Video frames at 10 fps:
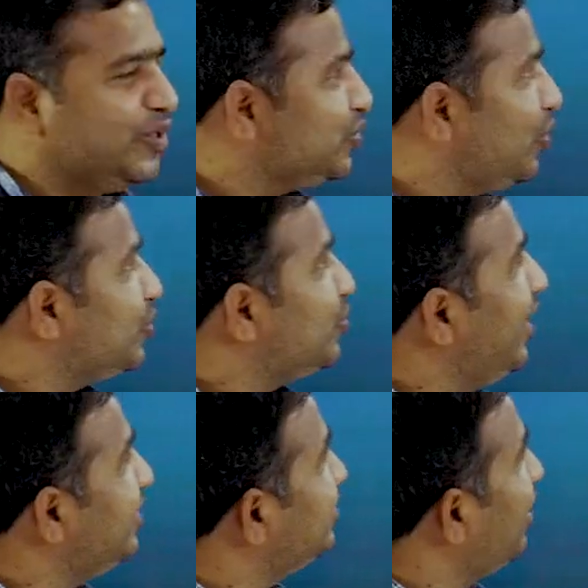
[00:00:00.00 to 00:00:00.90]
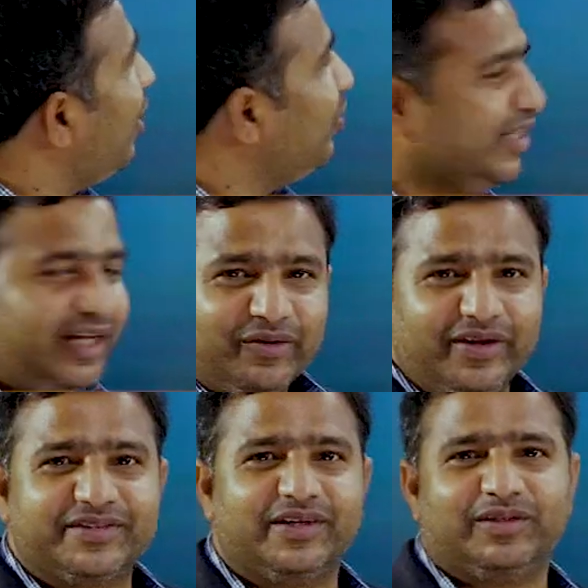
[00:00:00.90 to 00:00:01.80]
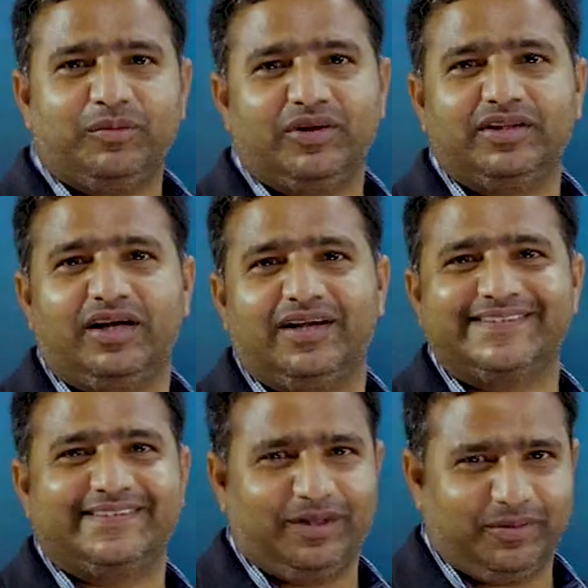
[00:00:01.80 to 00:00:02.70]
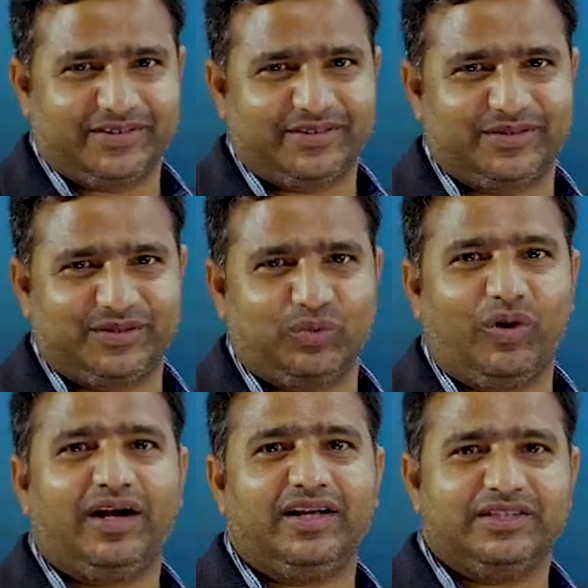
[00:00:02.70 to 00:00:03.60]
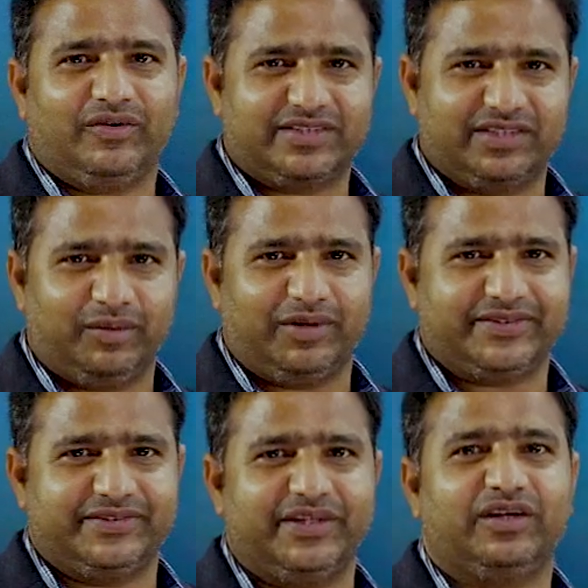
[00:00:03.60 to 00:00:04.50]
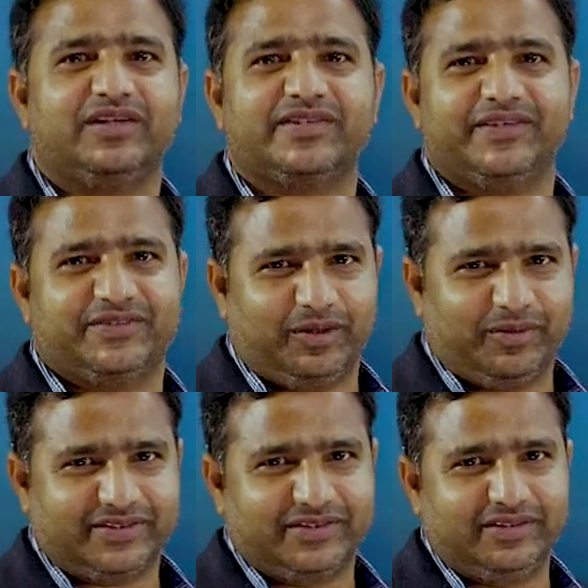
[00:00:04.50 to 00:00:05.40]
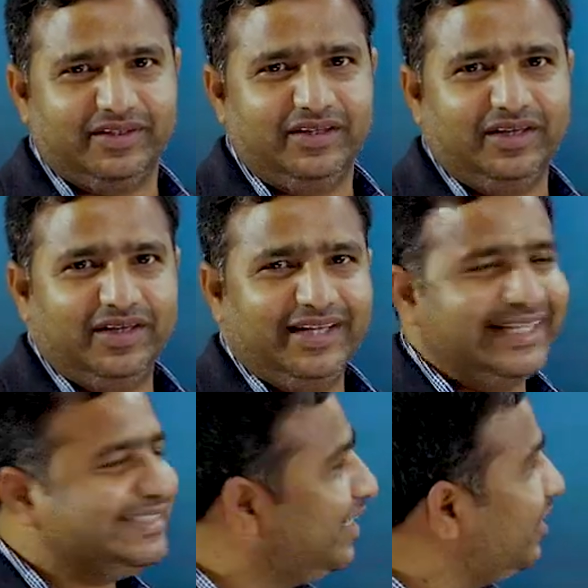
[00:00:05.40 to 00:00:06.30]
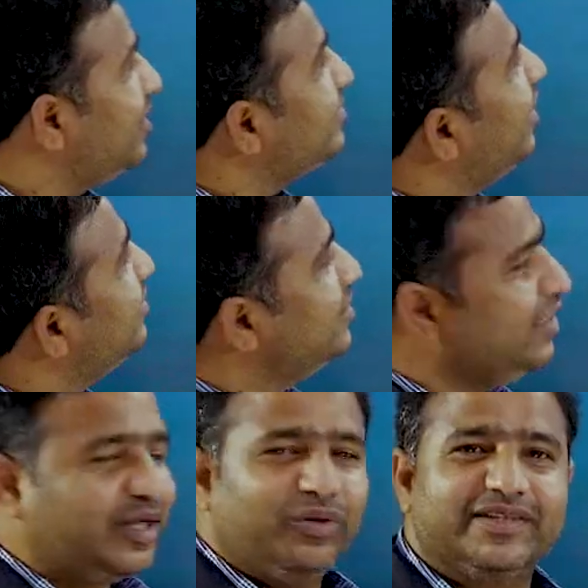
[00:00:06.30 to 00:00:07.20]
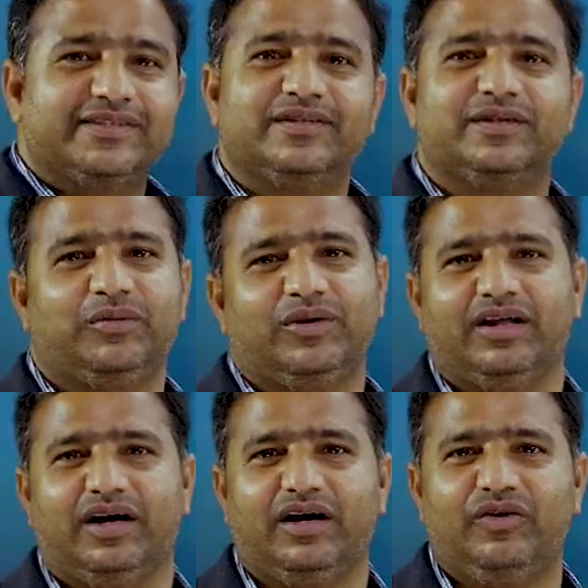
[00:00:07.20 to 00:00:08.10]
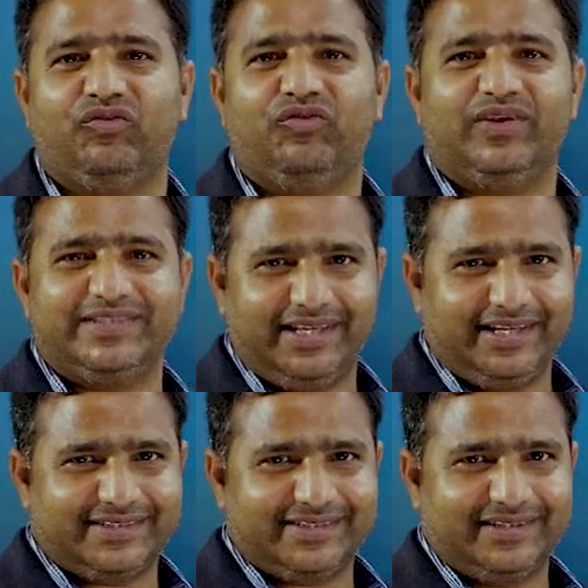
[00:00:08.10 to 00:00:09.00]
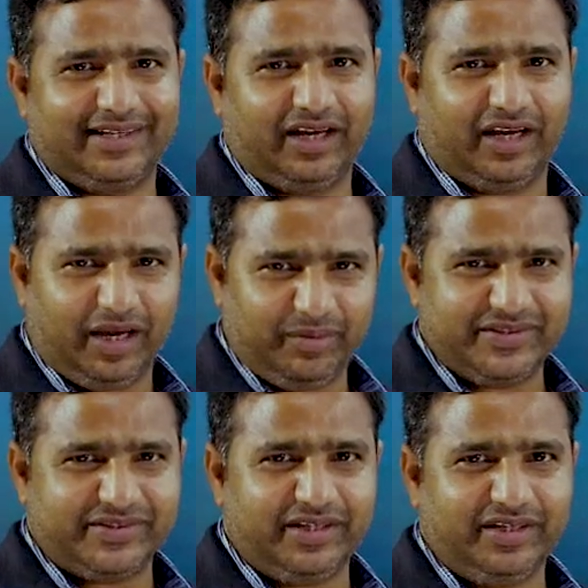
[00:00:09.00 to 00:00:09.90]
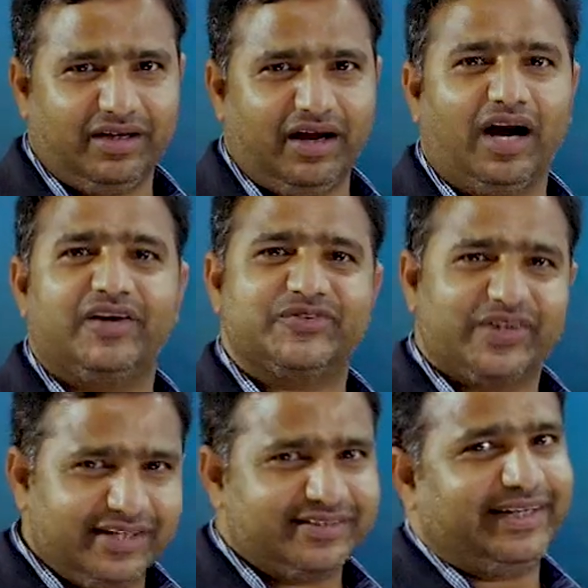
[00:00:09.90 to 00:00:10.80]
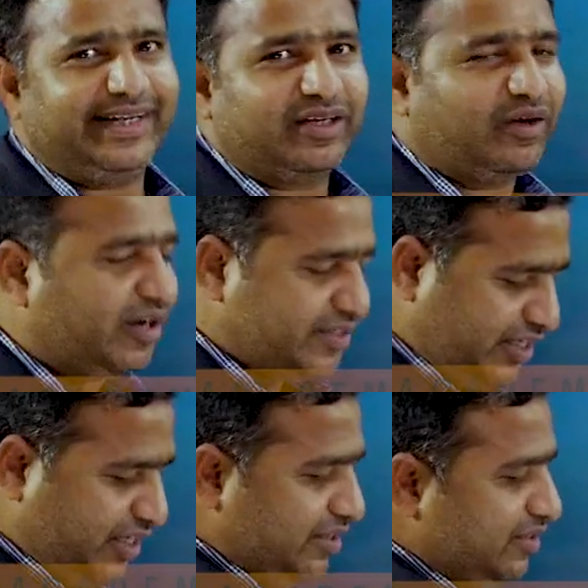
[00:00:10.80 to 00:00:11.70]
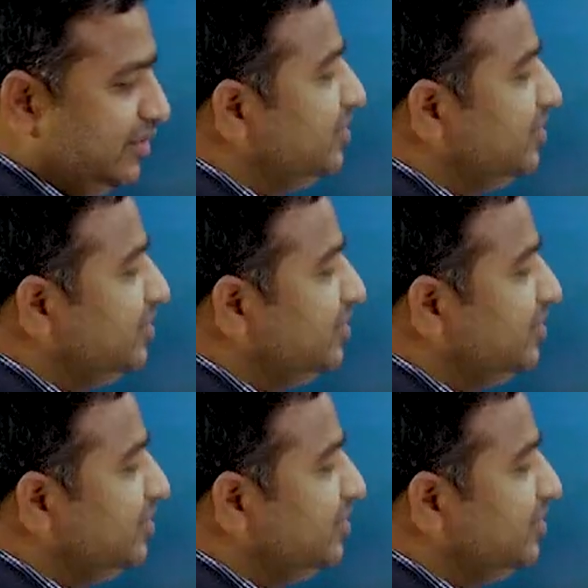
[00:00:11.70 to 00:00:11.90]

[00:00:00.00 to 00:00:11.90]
So students, now here we discuss about the syllabus. What is our syllabus? General science syllabus. In general science here we discuss about the physics, chemistry and science and technology.